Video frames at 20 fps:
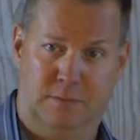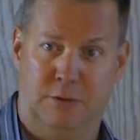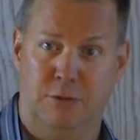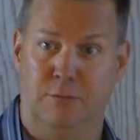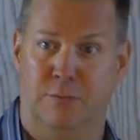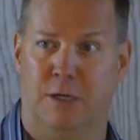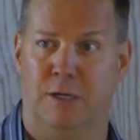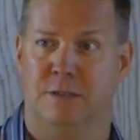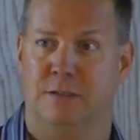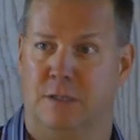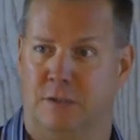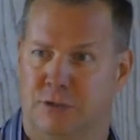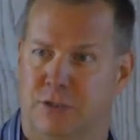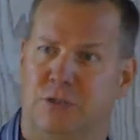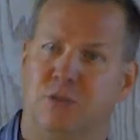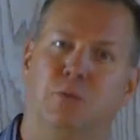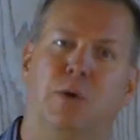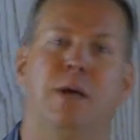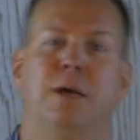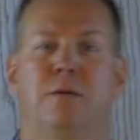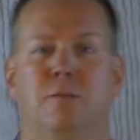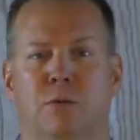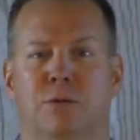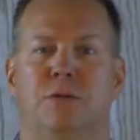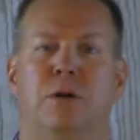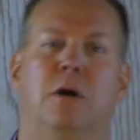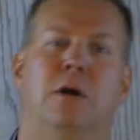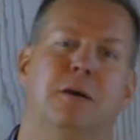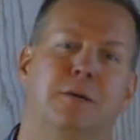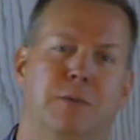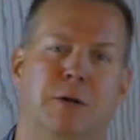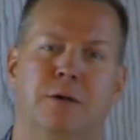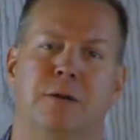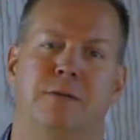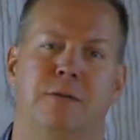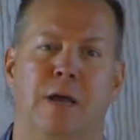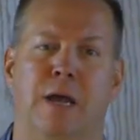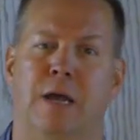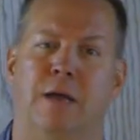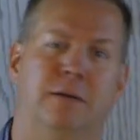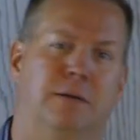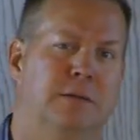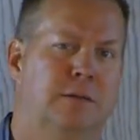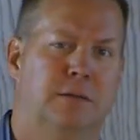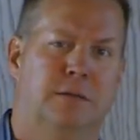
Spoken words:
2 months. I'll just wait and we'll talk about it then.